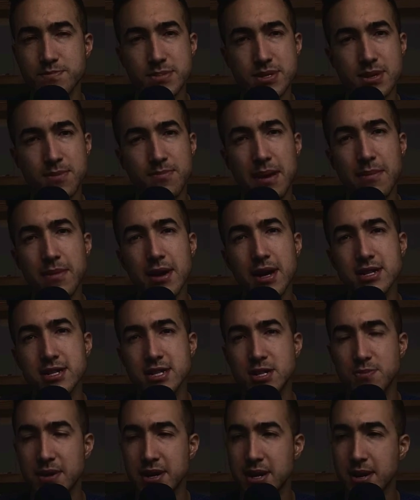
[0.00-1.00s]
maybe I
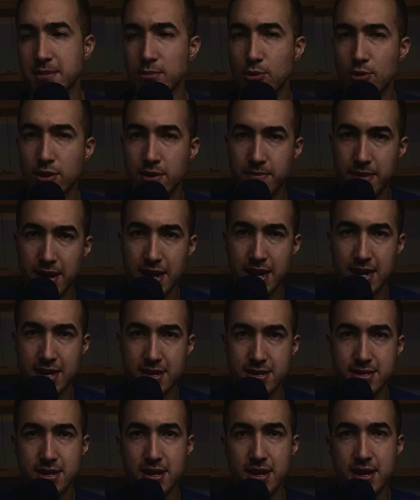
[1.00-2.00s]
should speak up more in
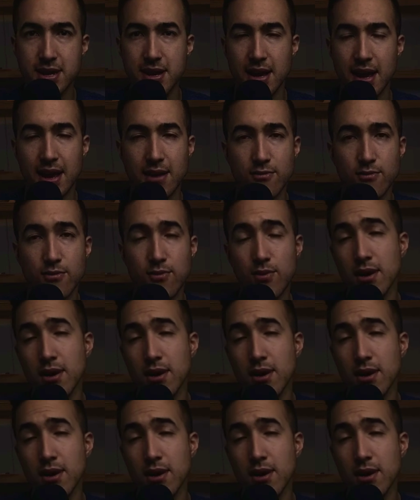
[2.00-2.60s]
meetings. And